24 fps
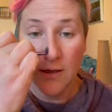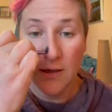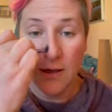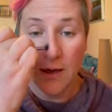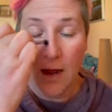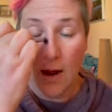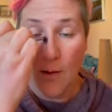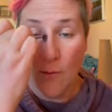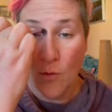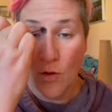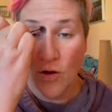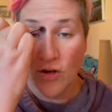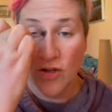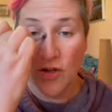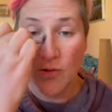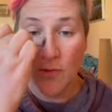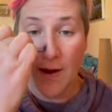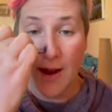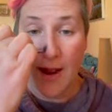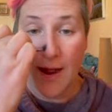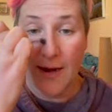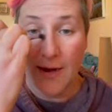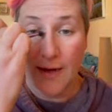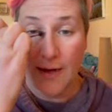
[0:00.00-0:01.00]
a more
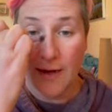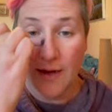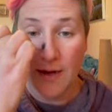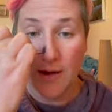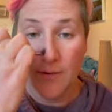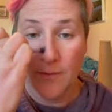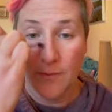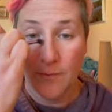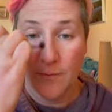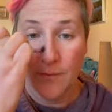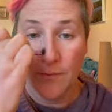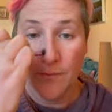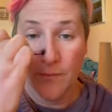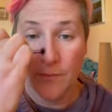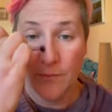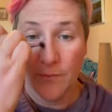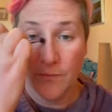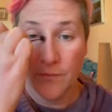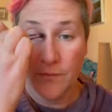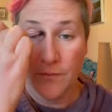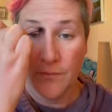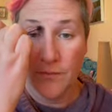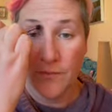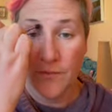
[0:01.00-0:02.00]
dramatic
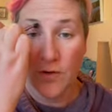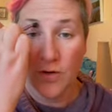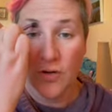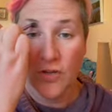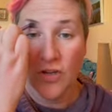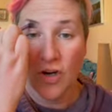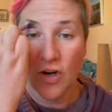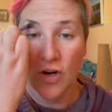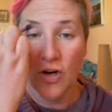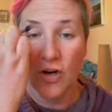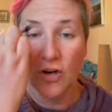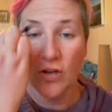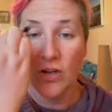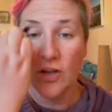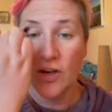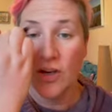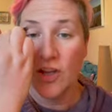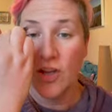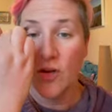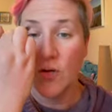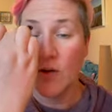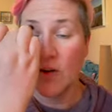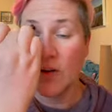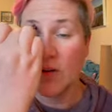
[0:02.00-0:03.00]
or darker
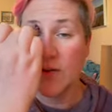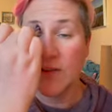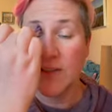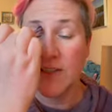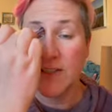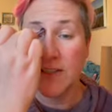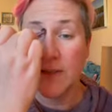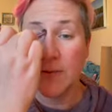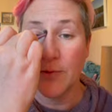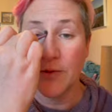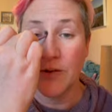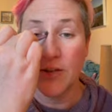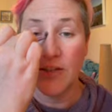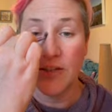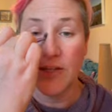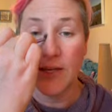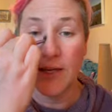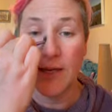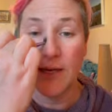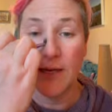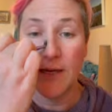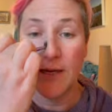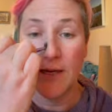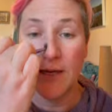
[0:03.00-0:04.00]
look, you could use a deeper
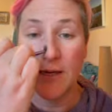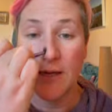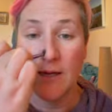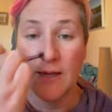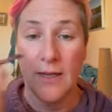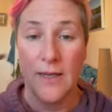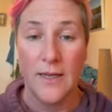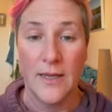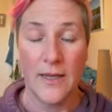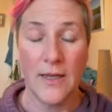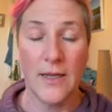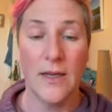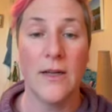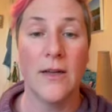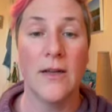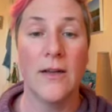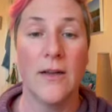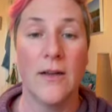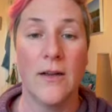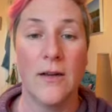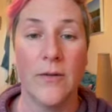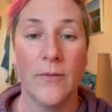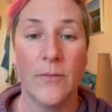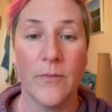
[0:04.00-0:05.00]
shade.
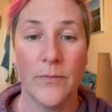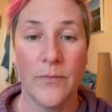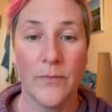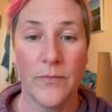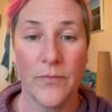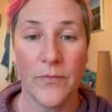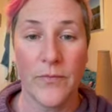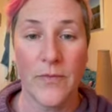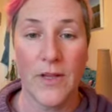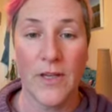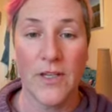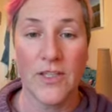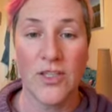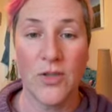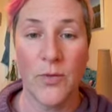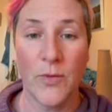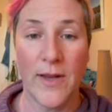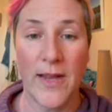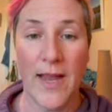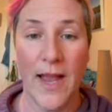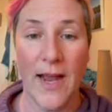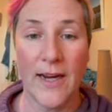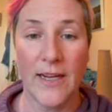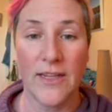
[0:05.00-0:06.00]
So
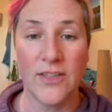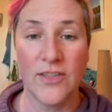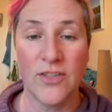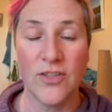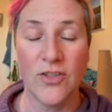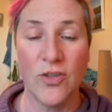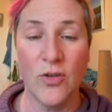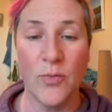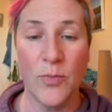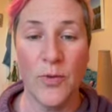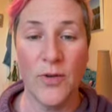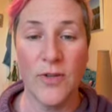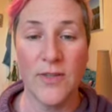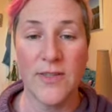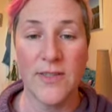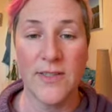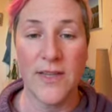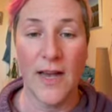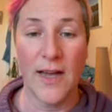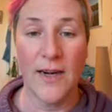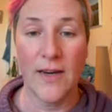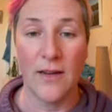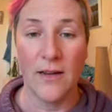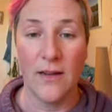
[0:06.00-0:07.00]
again, it's super
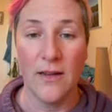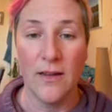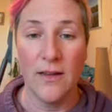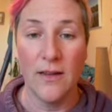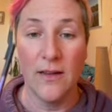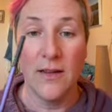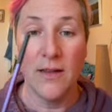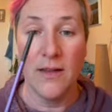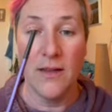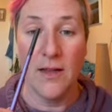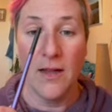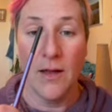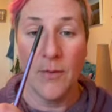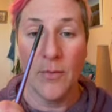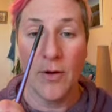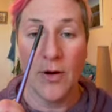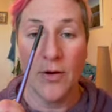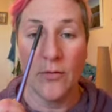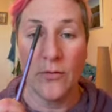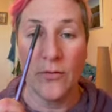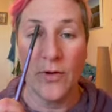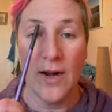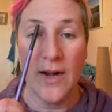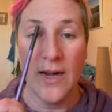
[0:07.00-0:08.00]
subtle,
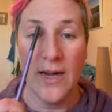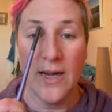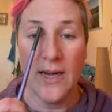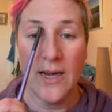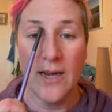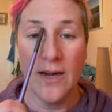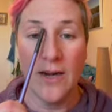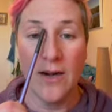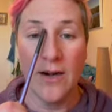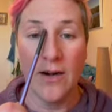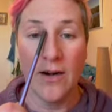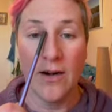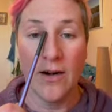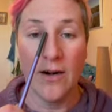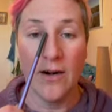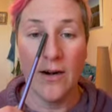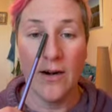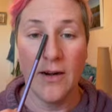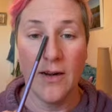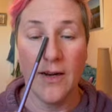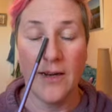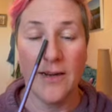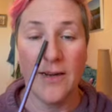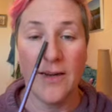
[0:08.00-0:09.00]
but right here
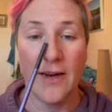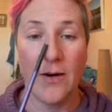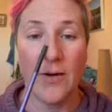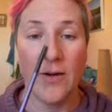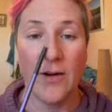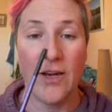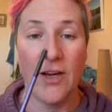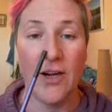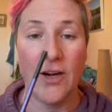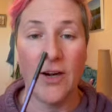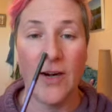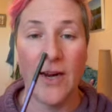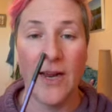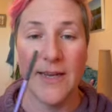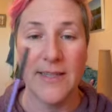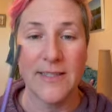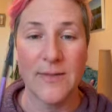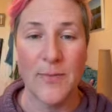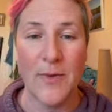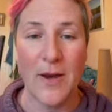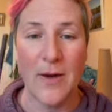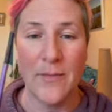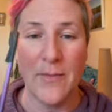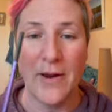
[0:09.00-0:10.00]
and down here has
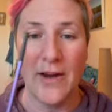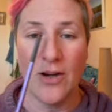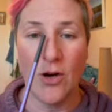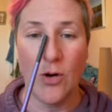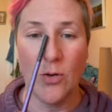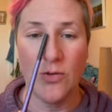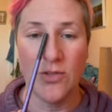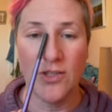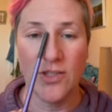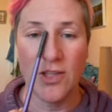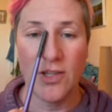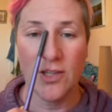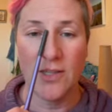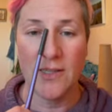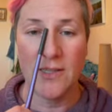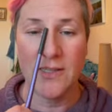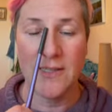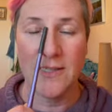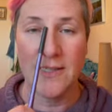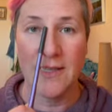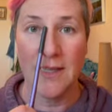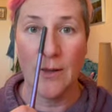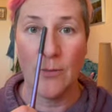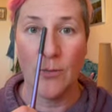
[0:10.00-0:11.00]
made my nose look
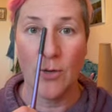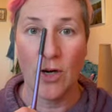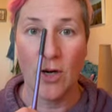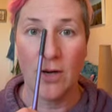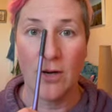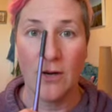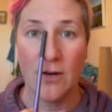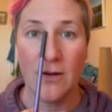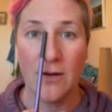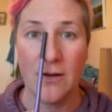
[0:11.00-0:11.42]
slimmer.